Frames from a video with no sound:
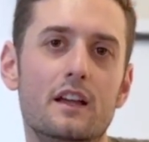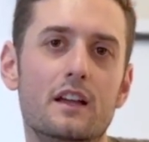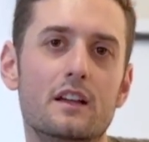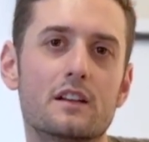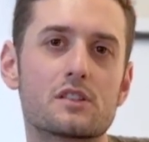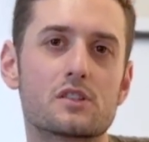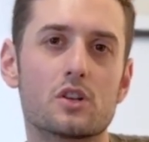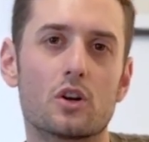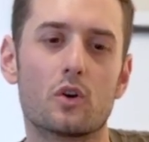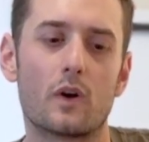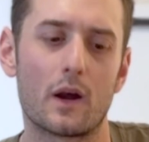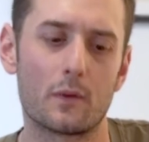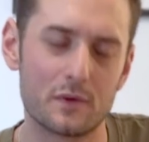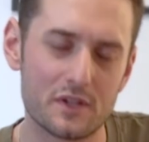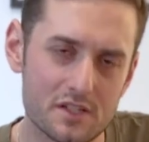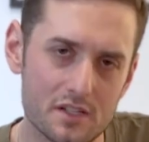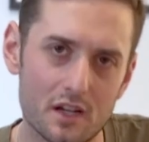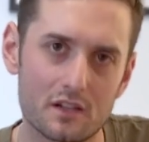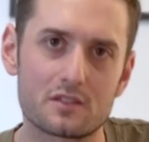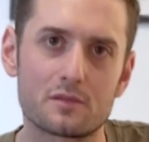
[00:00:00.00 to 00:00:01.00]
So I
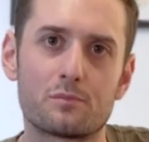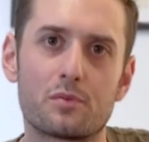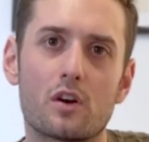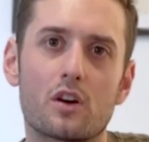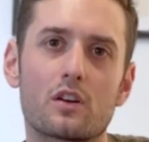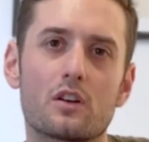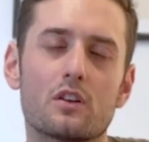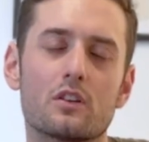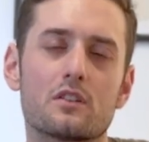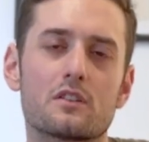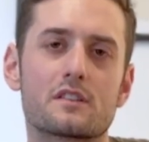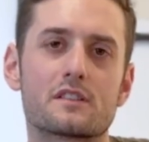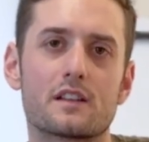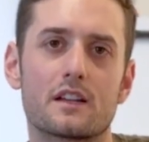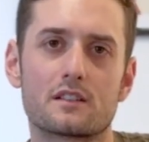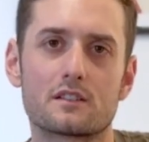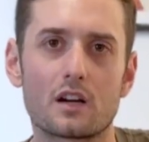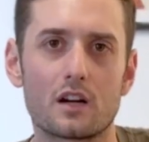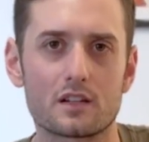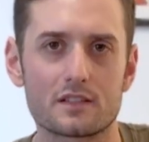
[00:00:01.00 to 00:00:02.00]
reached out to Parkhurst,
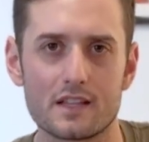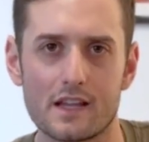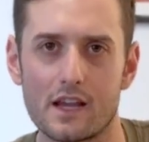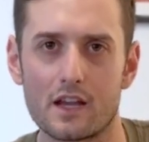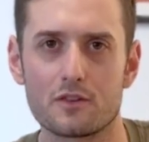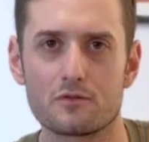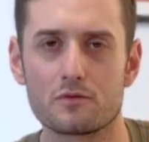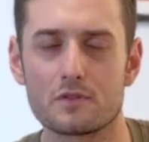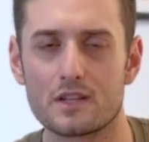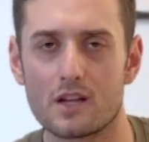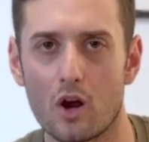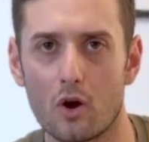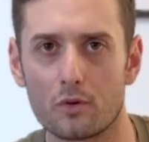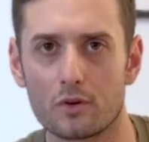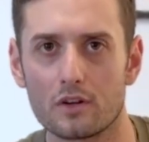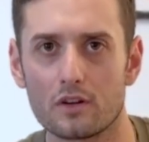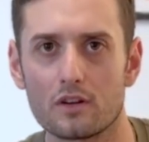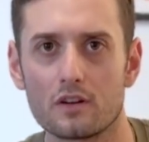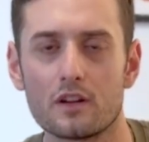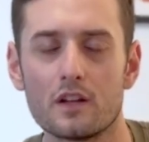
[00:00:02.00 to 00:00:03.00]
I talked to Andrew, the
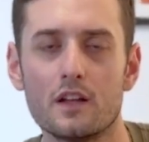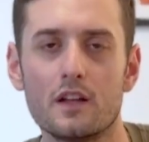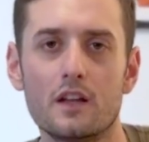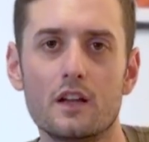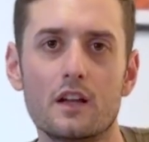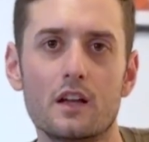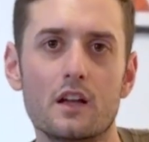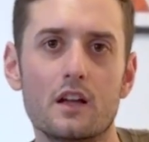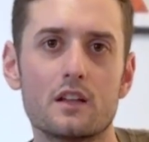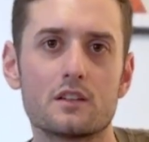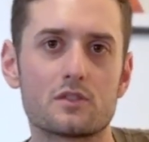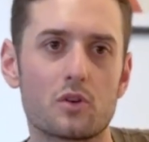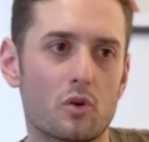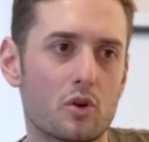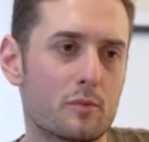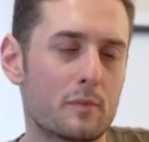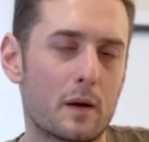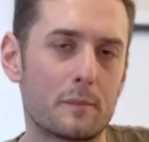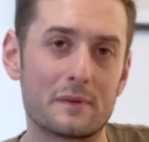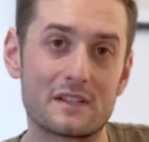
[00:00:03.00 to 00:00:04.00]
owner, told
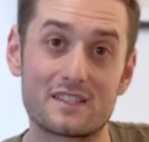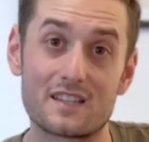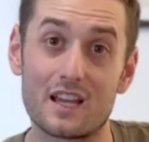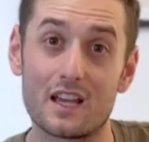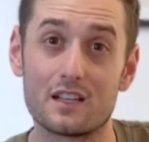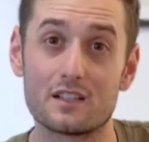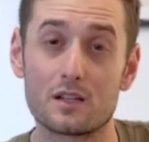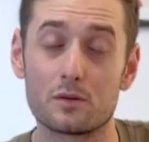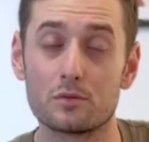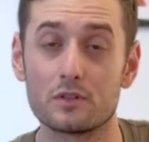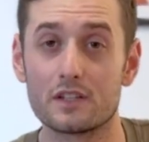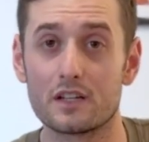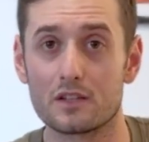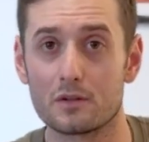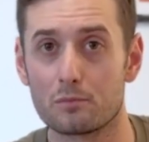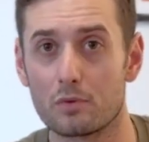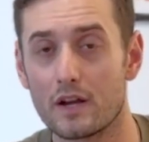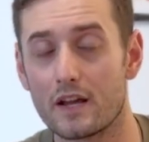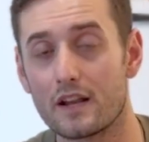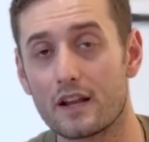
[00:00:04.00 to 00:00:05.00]
him I'm a 10 double E on the
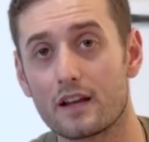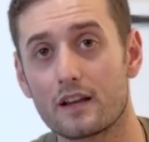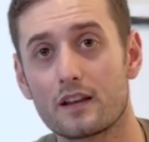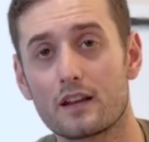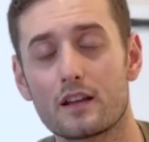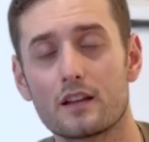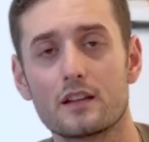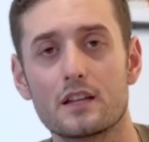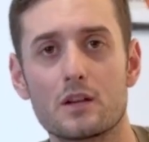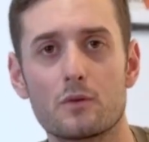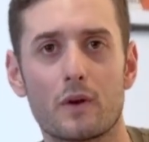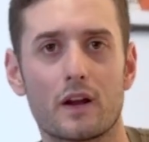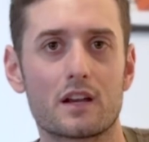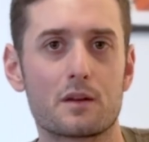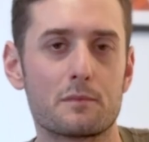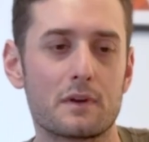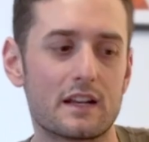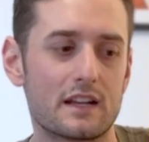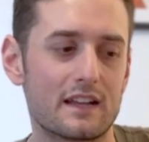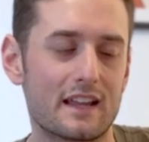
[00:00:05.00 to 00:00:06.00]
Brannock. He
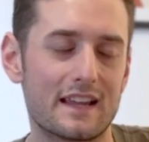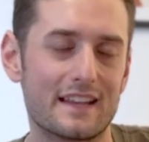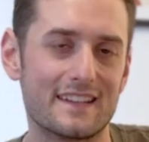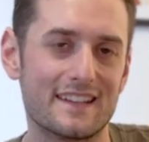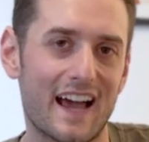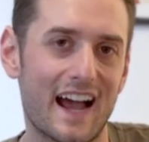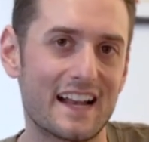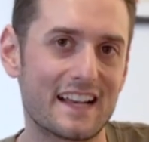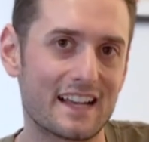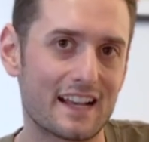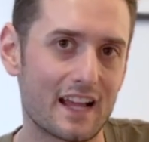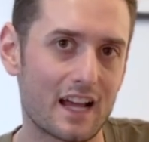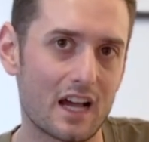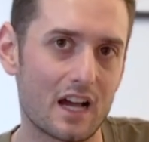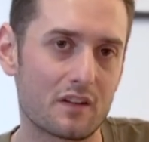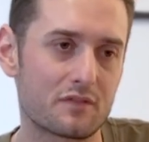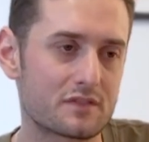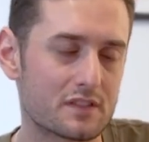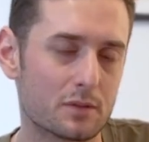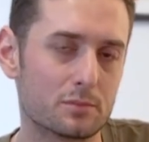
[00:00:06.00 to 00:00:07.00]
recommended a
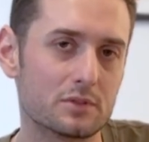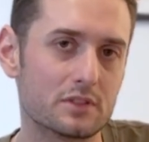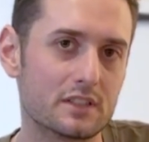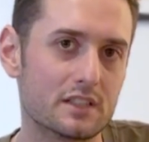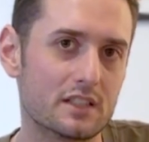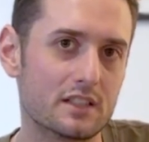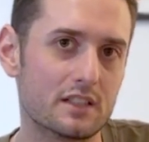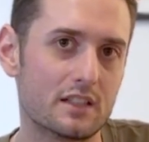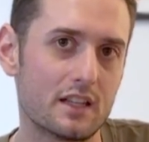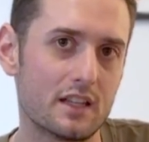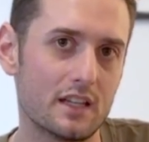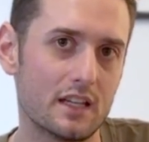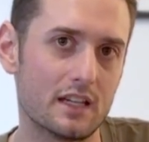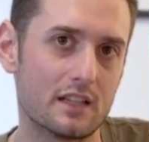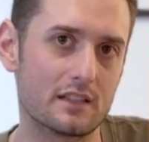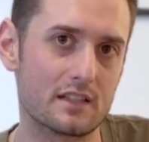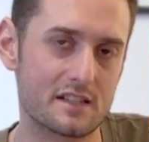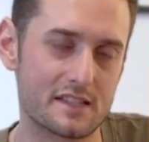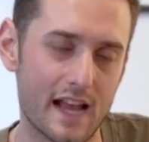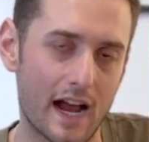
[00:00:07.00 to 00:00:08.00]
9.5 double E
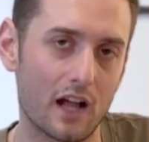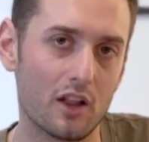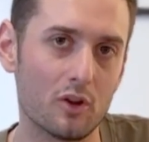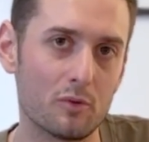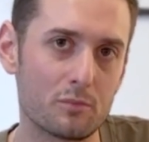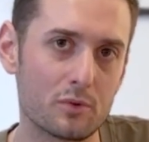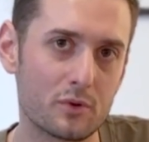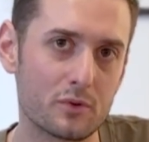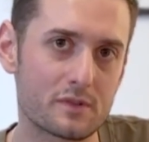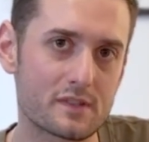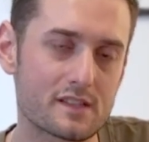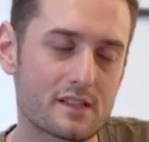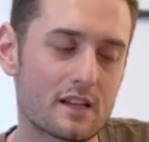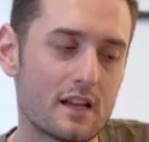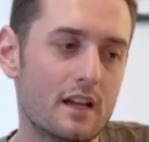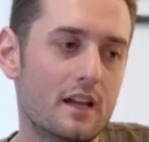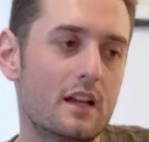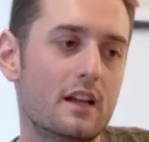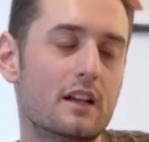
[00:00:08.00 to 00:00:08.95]
in these Allen boots.